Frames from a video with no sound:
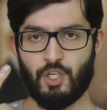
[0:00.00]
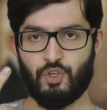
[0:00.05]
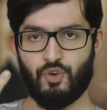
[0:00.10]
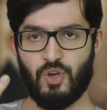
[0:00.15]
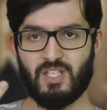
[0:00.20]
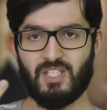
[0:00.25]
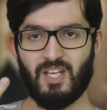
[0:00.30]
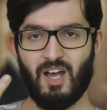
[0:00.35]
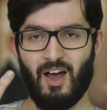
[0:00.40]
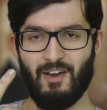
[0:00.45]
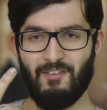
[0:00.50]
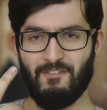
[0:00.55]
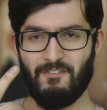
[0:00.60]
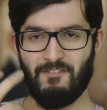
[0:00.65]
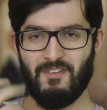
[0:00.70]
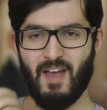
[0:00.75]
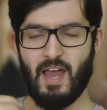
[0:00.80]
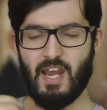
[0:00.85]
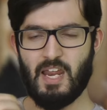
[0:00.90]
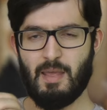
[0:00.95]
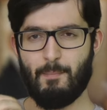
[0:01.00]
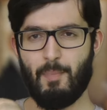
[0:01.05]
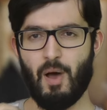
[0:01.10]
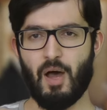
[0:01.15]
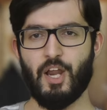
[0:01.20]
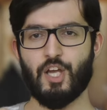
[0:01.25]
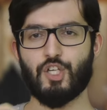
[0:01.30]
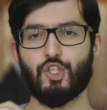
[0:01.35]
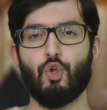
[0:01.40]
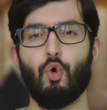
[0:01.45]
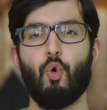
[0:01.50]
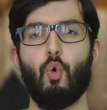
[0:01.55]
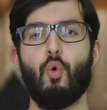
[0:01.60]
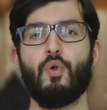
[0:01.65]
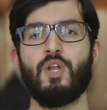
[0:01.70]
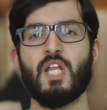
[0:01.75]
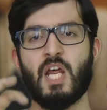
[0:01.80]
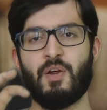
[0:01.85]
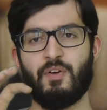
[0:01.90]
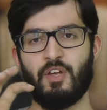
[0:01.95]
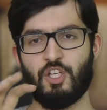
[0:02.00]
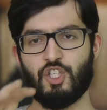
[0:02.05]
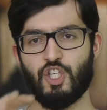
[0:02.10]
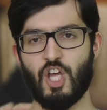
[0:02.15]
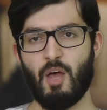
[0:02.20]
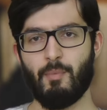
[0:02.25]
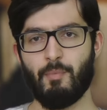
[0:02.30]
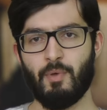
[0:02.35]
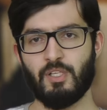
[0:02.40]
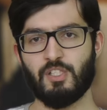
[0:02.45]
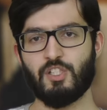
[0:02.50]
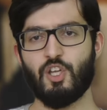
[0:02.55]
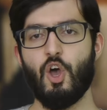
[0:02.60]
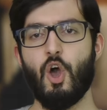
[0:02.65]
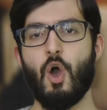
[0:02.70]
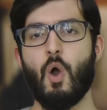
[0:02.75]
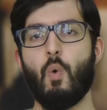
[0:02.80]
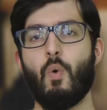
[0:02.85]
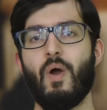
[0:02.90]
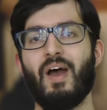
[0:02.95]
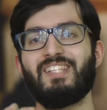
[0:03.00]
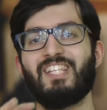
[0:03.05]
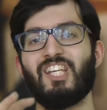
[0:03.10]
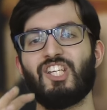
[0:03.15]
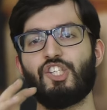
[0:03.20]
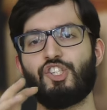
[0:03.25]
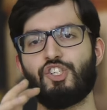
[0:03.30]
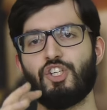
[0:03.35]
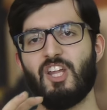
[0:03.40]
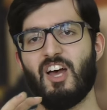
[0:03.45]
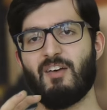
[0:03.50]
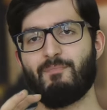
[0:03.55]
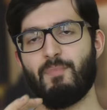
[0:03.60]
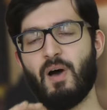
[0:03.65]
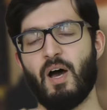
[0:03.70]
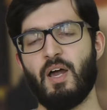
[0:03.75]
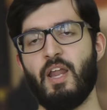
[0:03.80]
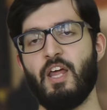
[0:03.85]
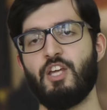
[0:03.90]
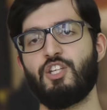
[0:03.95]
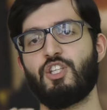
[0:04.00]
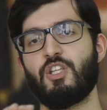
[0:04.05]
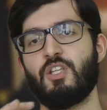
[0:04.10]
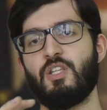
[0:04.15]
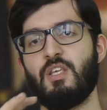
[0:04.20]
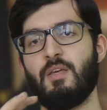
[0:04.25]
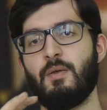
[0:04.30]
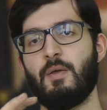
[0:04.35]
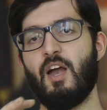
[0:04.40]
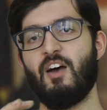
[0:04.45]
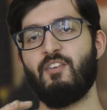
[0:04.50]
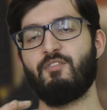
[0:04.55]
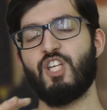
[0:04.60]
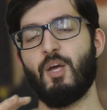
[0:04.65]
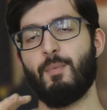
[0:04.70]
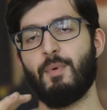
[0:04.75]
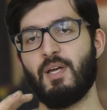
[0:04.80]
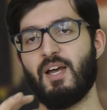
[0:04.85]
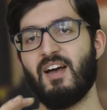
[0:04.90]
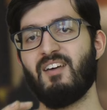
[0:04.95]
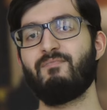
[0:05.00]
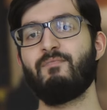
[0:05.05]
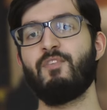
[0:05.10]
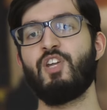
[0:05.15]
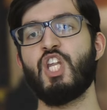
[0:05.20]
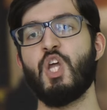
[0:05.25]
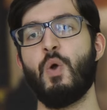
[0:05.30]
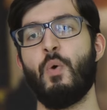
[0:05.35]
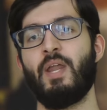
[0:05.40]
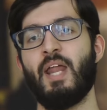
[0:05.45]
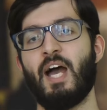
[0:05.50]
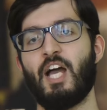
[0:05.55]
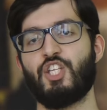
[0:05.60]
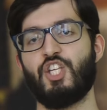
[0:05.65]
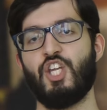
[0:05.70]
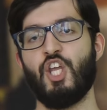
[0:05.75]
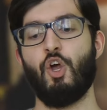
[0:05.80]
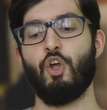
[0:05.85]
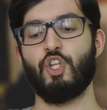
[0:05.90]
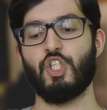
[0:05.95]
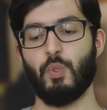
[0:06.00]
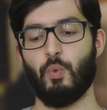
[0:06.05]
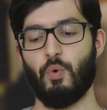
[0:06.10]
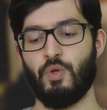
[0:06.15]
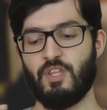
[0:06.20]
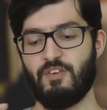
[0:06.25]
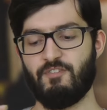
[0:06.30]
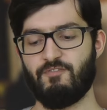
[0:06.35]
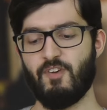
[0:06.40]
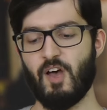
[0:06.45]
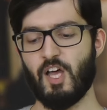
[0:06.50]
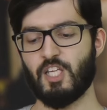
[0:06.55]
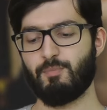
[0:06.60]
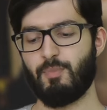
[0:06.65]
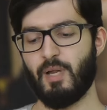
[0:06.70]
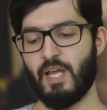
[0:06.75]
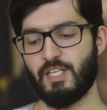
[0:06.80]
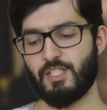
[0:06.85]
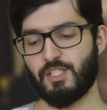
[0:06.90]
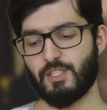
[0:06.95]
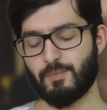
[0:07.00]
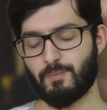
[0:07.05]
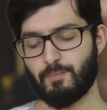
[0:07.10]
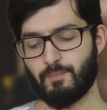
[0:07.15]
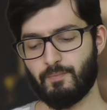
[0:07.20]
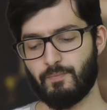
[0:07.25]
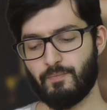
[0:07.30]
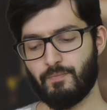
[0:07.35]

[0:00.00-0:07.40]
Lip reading: treaty unfairly punished ordinary Germans, whereas it should have punished the German government who had actually gone to war in the first place.